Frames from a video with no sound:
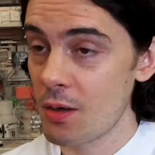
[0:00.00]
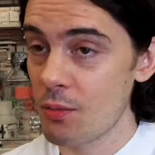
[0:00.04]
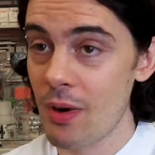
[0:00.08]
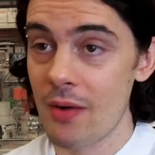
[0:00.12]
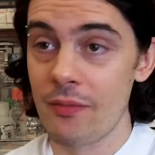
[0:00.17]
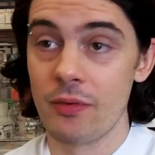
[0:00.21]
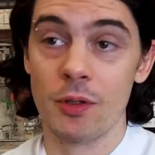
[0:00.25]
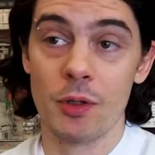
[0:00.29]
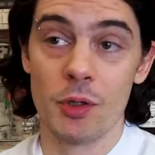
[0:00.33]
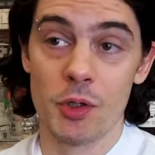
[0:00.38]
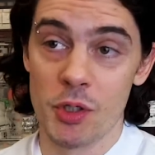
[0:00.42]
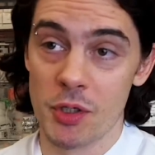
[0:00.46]
to
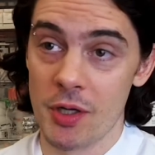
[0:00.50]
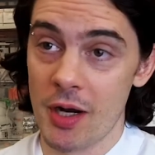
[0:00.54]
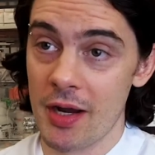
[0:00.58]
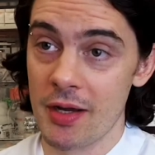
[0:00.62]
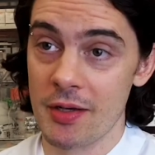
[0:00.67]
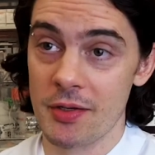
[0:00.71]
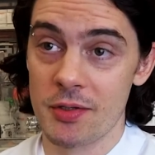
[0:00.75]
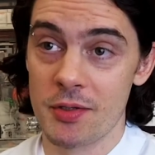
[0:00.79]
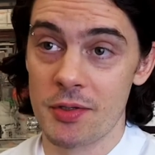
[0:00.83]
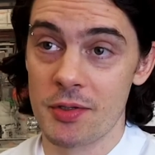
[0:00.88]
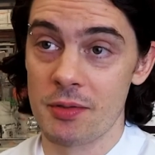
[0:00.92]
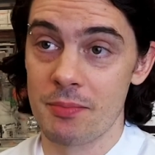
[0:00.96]

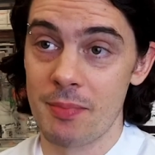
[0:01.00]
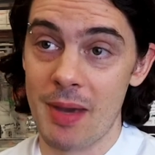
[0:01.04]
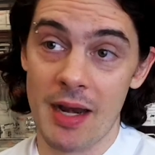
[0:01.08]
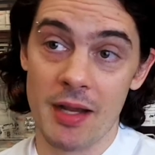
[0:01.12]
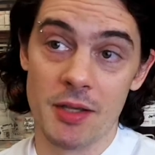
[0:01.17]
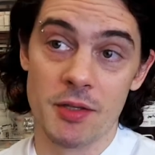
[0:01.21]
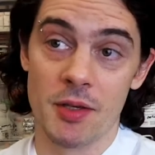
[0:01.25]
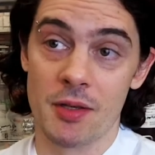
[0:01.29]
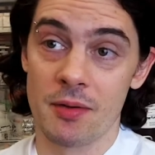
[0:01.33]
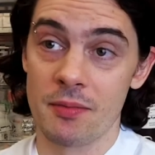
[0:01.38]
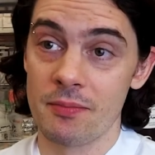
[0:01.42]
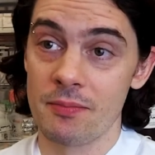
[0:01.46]
revolutionize
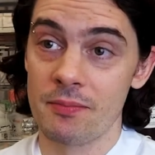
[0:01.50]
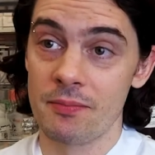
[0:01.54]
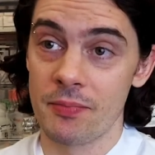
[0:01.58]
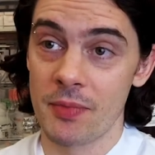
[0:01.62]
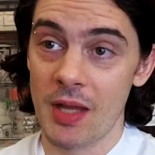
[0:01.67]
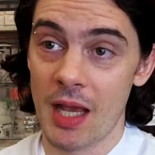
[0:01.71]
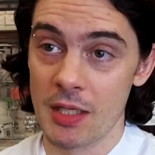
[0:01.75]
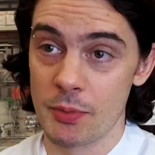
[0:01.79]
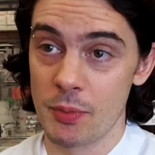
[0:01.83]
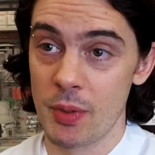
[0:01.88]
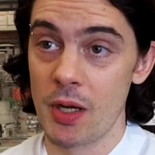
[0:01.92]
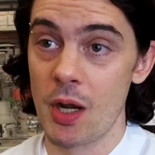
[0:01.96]
medicine
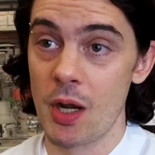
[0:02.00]
as we